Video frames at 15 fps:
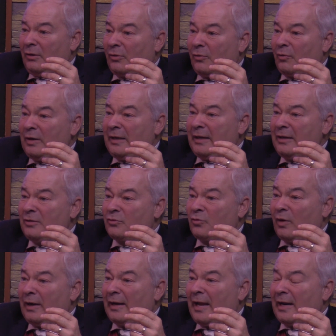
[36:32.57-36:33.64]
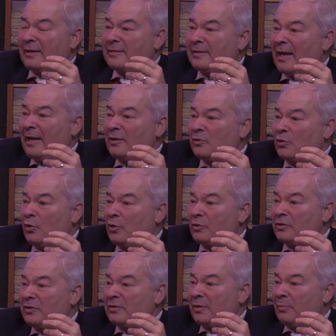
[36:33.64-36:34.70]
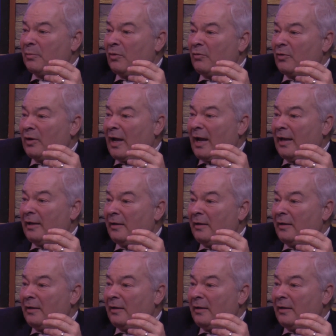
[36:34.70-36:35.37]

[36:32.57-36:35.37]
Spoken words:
3 kids ran out of science courses at Milford High.